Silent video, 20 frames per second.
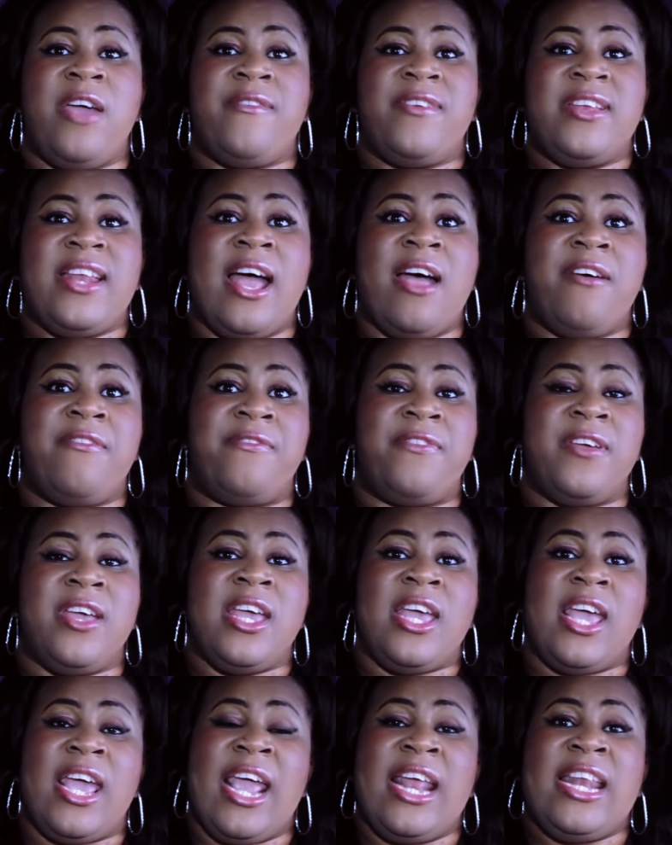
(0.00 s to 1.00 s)
I can
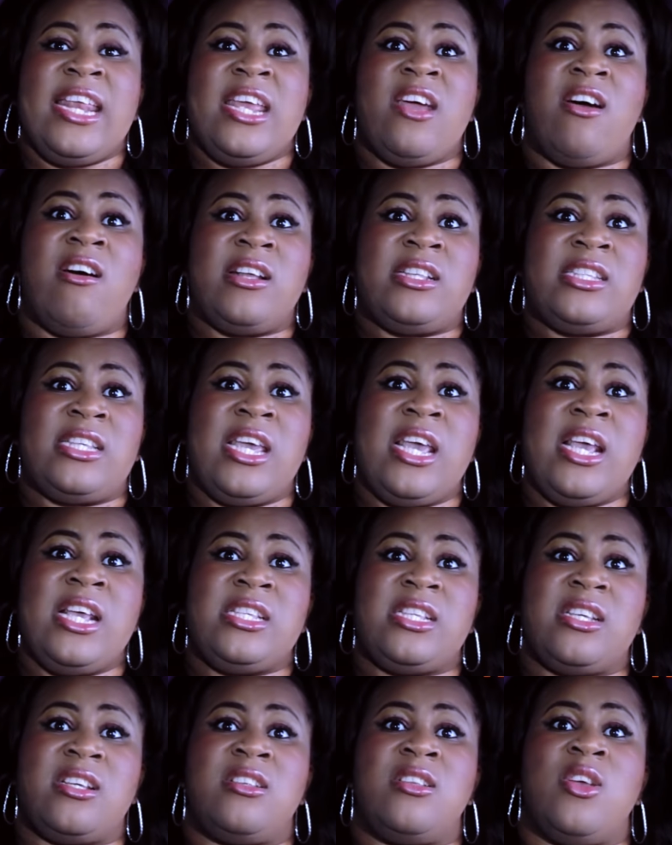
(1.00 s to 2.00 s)
have any
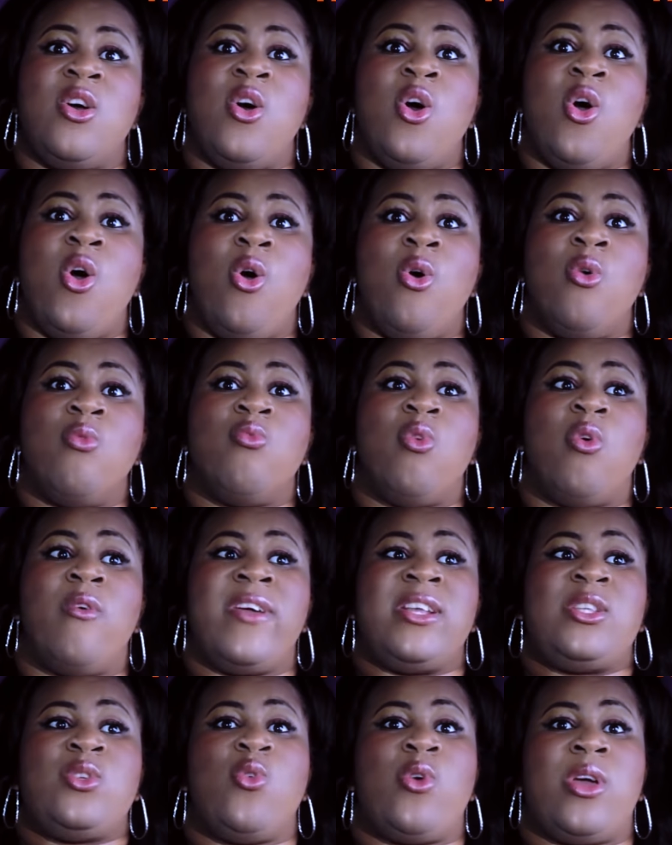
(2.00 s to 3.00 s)
ideas of
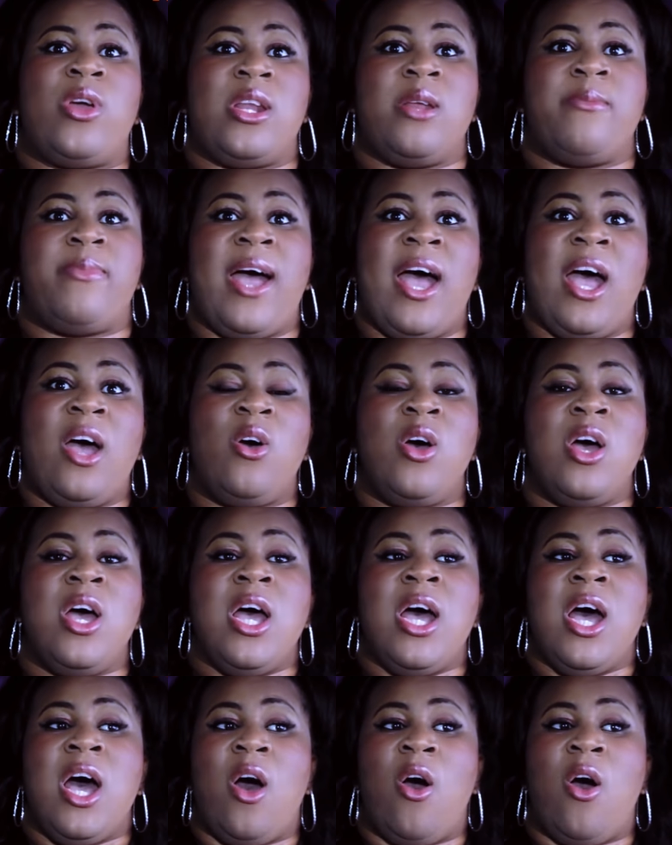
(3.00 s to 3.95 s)
what they're talking about,